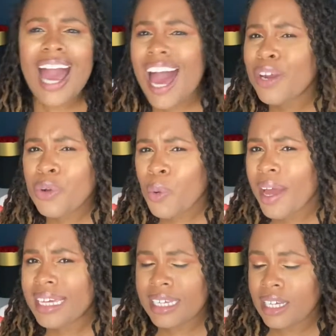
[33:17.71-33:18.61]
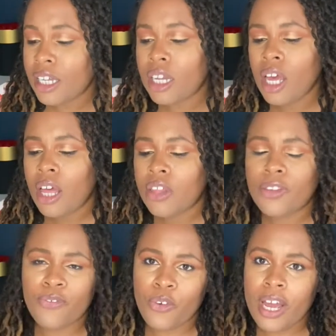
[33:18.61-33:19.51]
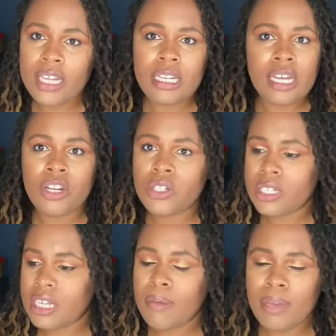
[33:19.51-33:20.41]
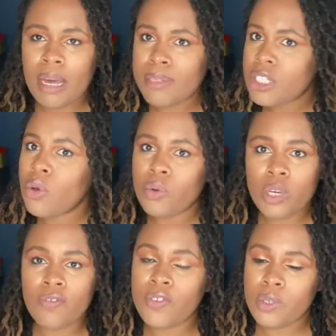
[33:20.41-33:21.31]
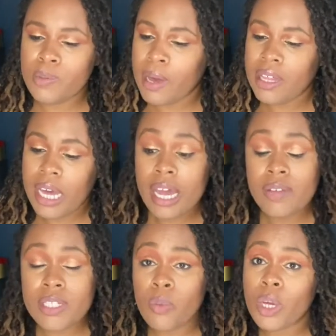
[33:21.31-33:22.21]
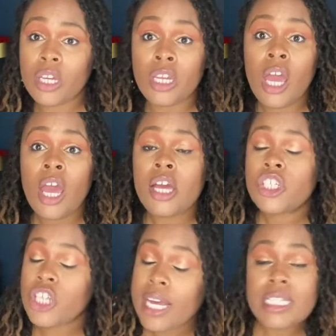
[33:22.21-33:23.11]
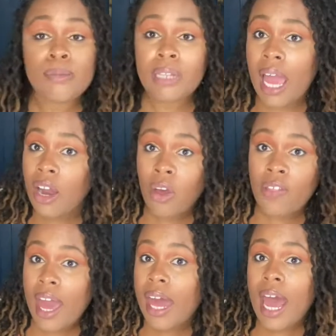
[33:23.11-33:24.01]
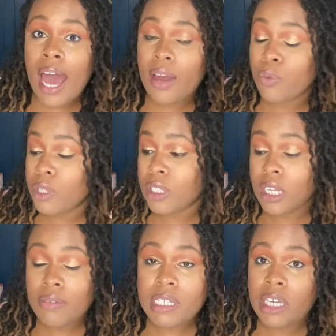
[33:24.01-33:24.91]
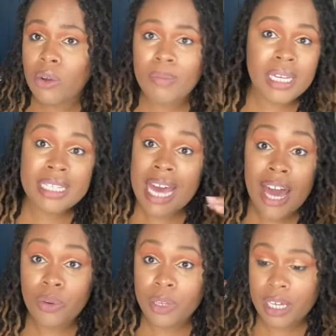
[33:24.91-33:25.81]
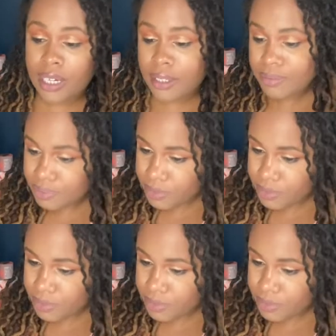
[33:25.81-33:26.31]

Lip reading: I don't quite get the friend in her statement. I'm so confused by that. If someone can shine some light on that, I would love to hear it, because I don't get it.